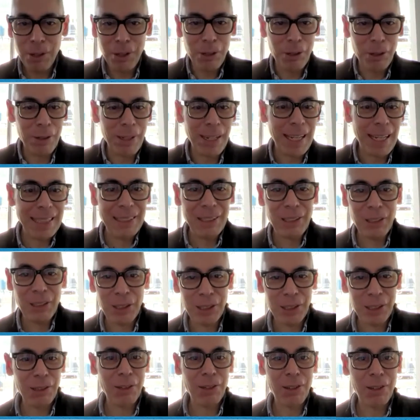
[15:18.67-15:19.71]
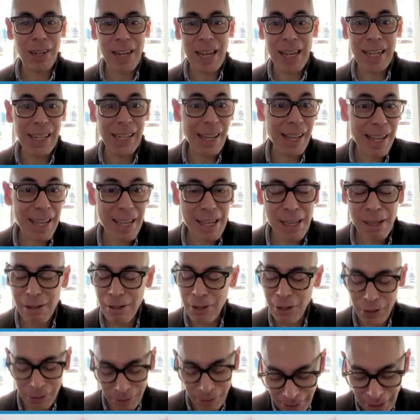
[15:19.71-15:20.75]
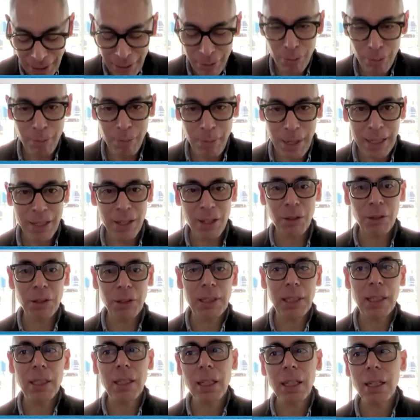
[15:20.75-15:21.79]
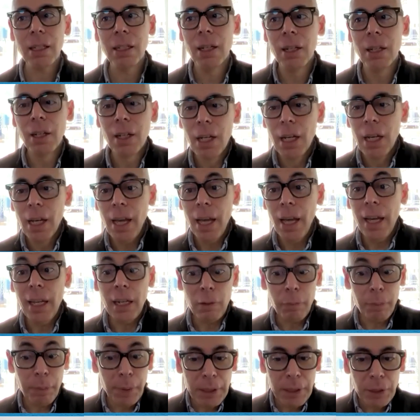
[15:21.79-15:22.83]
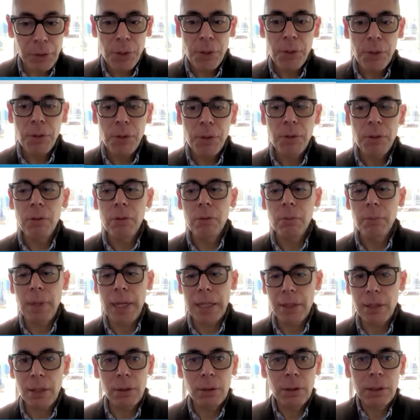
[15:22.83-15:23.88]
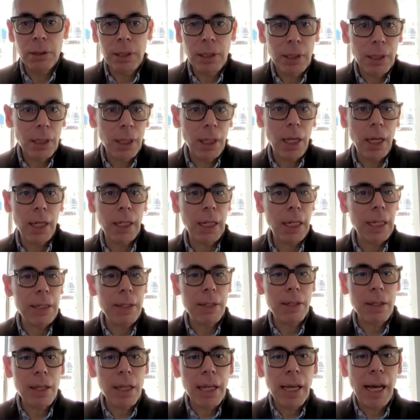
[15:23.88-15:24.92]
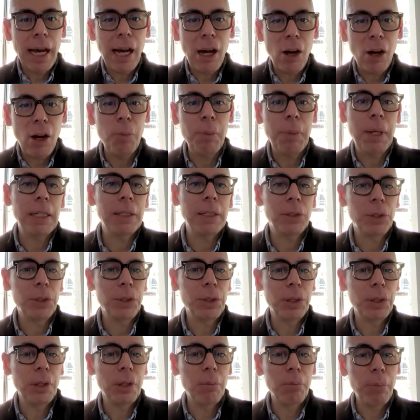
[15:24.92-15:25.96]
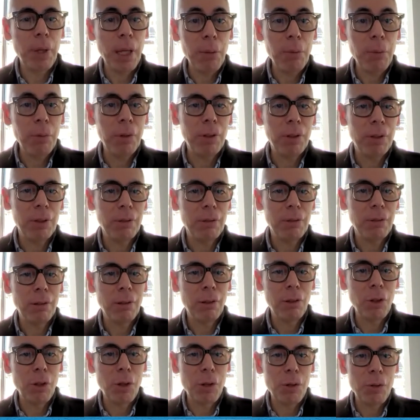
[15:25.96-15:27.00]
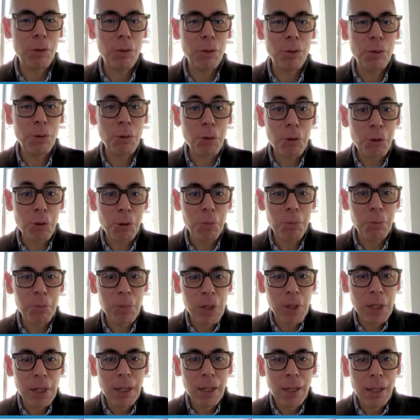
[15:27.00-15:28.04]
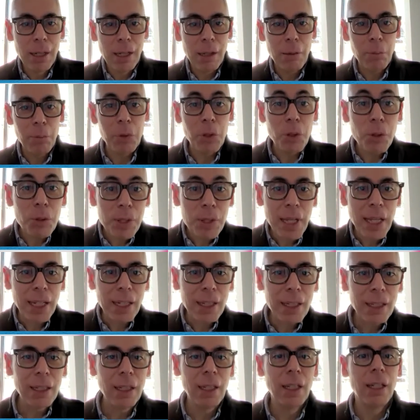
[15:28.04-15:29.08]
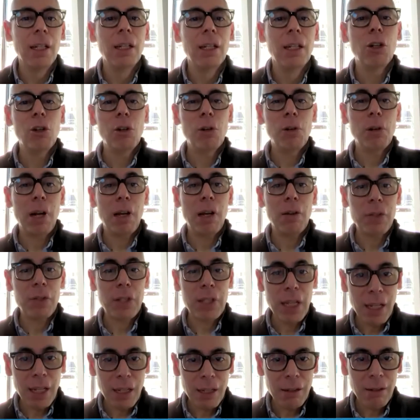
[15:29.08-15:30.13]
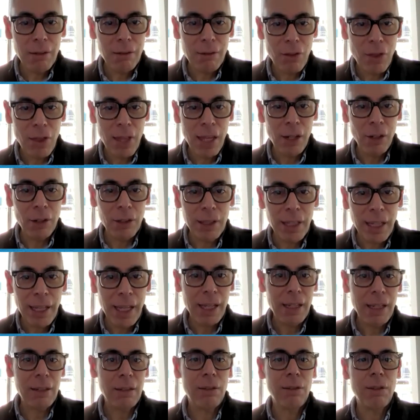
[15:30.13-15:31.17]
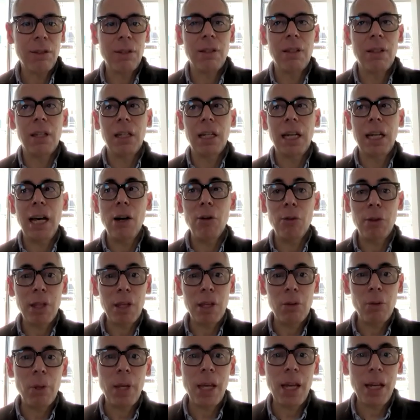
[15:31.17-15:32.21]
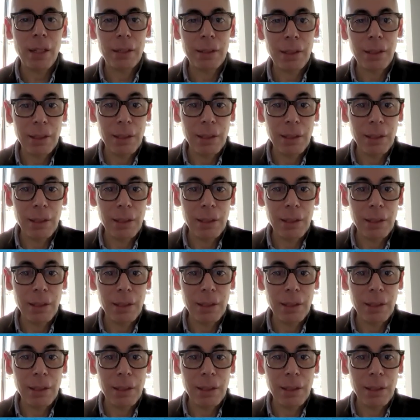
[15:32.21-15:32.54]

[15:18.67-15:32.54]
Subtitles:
or London or LA. No, it's Mexico City. And I've been to Mexico City and I see how much people consume music, or I've seen the audience, how they react at the